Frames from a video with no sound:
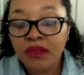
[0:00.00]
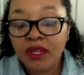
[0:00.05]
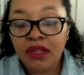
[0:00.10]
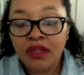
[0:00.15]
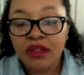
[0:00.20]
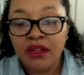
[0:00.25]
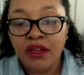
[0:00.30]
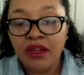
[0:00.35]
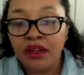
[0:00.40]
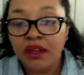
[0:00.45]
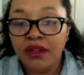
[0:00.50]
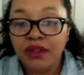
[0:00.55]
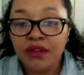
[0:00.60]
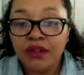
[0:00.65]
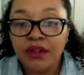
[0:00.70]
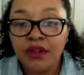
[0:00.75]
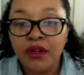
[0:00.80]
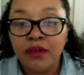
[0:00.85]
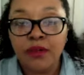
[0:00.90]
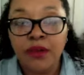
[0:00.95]
the
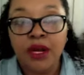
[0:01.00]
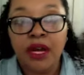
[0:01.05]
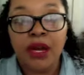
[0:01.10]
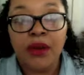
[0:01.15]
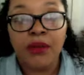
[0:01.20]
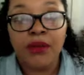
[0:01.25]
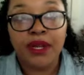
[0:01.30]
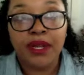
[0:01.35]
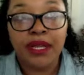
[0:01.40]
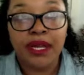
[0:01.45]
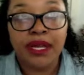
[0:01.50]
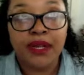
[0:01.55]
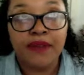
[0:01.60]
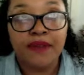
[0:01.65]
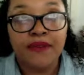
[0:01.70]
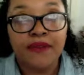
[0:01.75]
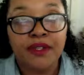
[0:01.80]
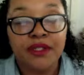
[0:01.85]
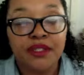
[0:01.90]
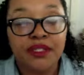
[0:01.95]
other well I ran out
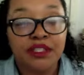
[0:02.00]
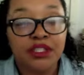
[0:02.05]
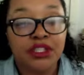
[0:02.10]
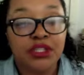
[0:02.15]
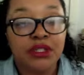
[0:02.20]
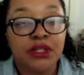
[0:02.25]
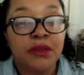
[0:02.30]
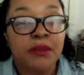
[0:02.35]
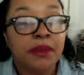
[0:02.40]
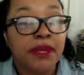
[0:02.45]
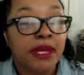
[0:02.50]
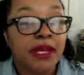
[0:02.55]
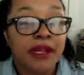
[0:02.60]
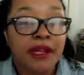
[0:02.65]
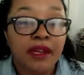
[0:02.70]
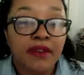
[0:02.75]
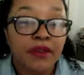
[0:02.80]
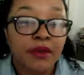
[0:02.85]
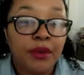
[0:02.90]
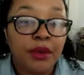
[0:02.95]
of conditioner but I
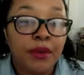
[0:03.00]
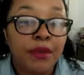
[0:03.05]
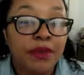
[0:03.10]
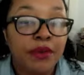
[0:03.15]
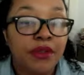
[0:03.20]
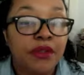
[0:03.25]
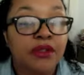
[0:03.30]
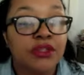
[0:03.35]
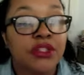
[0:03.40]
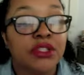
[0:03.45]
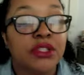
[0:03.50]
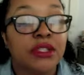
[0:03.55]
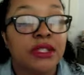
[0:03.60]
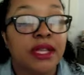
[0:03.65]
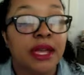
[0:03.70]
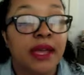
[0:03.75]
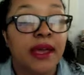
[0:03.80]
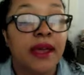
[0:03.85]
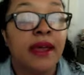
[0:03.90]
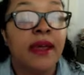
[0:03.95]
never repurchased
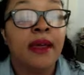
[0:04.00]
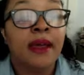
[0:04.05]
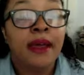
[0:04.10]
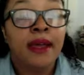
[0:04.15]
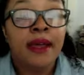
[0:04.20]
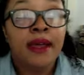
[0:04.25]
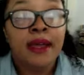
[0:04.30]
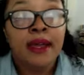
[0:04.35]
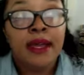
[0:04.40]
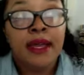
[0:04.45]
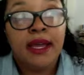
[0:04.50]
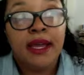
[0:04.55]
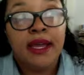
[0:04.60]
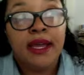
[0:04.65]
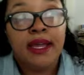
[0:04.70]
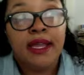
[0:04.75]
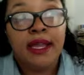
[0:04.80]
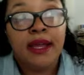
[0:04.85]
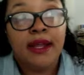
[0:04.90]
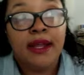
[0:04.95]
that
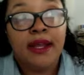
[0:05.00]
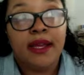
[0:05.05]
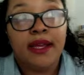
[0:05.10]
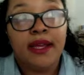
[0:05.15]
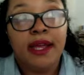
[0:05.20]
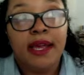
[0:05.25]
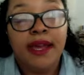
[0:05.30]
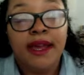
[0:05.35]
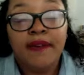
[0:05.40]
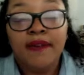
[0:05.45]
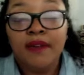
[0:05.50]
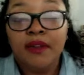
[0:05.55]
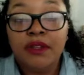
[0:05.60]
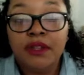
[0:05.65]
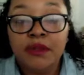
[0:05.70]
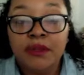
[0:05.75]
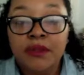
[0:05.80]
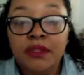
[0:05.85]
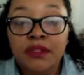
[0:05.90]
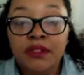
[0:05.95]
and I have a
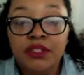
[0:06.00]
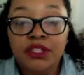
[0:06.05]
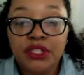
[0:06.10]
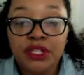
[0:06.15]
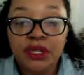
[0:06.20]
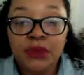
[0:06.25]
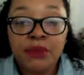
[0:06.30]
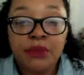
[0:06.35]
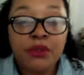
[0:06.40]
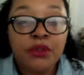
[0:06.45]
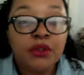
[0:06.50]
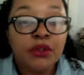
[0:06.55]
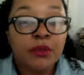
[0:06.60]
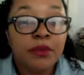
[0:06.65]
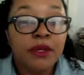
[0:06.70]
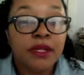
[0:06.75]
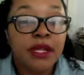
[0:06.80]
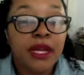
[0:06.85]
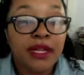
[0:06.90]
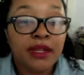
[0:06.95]
little bit of shampoo
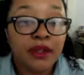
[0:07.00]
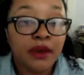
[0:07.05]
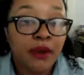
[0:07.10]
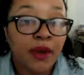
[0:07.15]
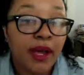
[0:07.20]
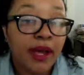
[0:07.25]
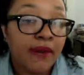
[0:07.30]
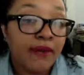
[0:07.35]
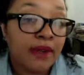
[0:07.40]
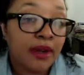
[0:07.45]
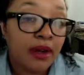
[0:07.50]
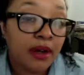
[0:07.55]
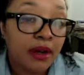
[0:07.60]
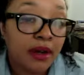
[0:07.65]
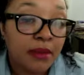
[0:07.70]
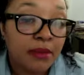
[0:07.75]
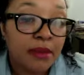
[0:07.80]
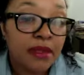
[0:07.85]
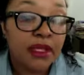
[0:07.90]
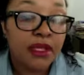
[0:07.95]
but I don't have it
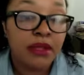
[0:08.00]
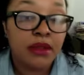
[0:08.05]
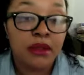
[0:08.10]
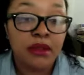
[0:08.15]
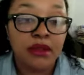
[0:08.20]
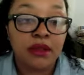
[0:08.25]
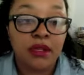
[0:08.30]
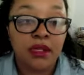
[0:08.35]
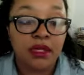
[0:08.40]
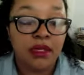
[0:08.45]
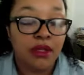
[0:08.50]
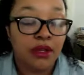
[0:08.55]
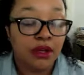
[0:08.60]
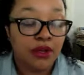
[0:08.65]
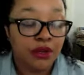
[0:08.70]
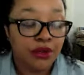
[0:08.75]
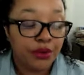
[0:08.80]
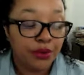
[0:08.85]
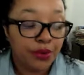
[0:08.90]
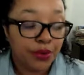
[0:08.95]
on me it's in the
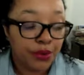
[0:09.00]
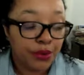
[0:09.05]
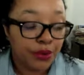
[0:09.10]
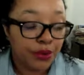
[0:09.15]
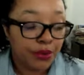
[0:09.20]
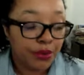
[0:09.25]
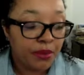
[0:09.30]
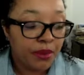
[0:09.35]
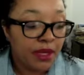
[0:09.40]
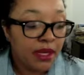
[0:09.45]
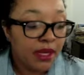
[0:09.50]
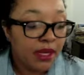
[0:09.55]
other room